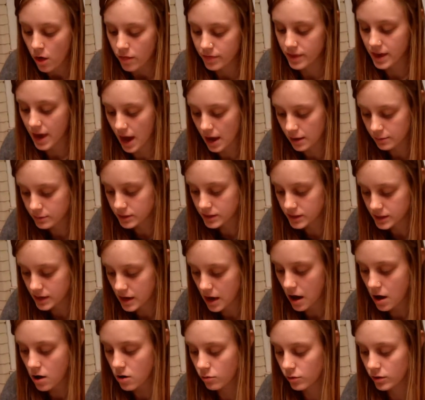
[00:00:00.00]
The
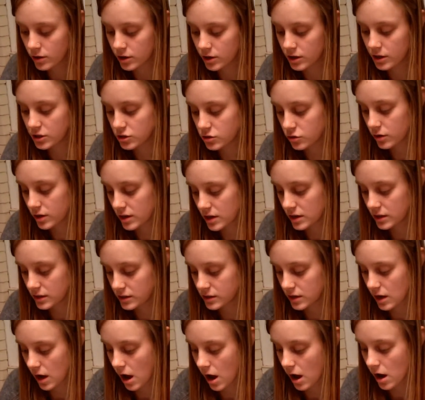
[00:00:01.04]
MCL, when the knee joint
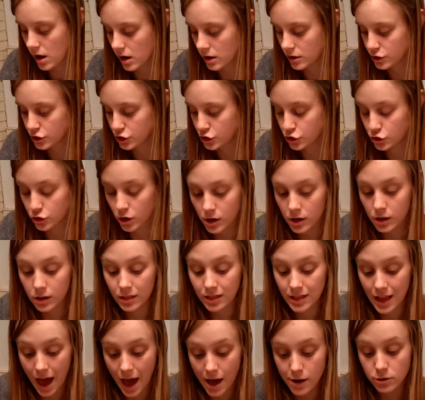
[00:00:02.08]
is struck
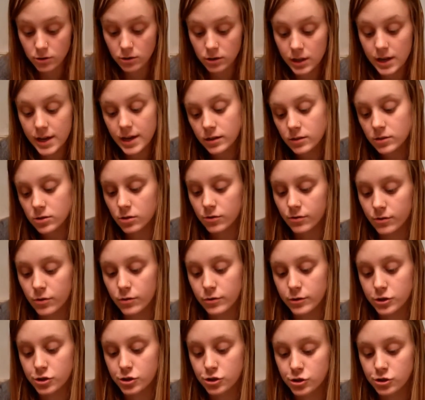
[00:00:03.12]
laterally, so if
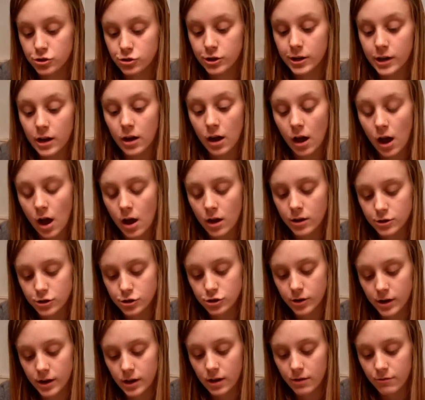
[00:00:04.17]
you were to
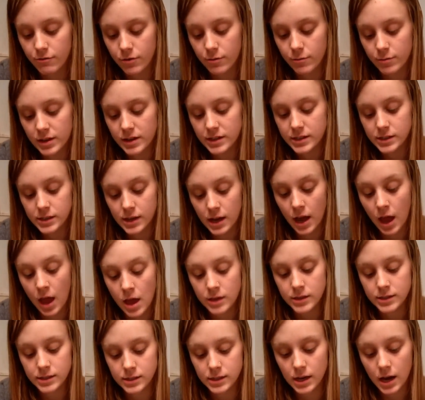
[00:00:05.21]
strike it from this
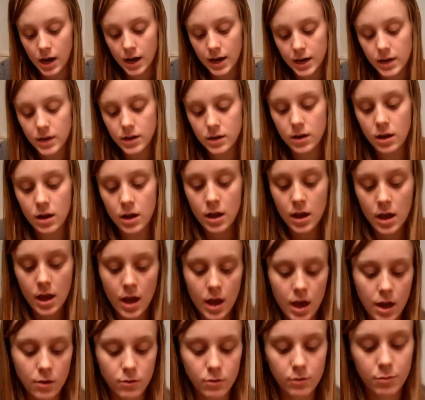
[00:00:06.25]
side,
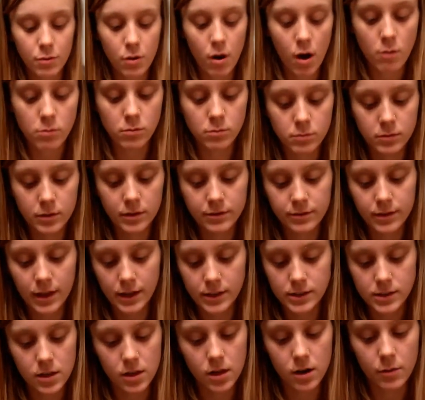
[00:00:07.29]
it would probably
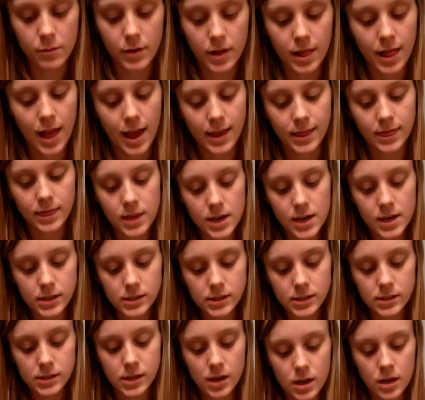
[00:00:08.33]
flex a little bit like
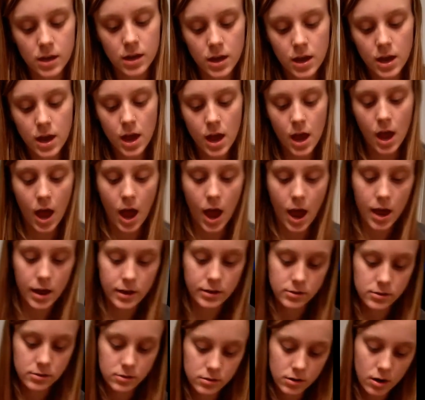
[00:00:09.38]
this.
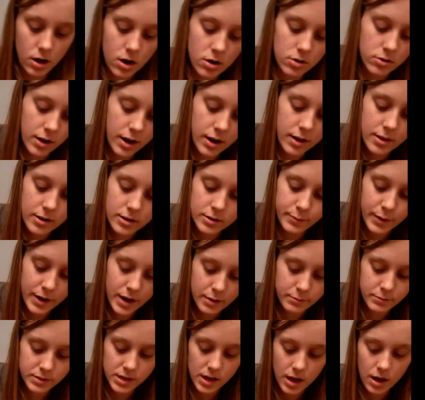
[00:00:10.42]
And, okay, there's my
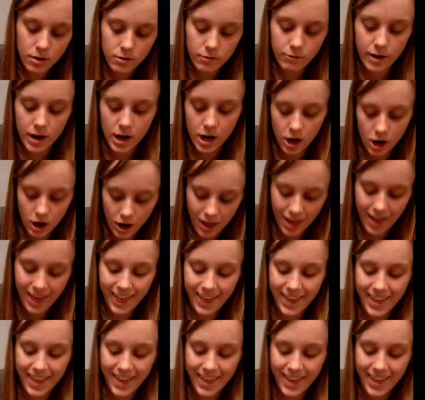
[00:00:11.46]
MCL right here.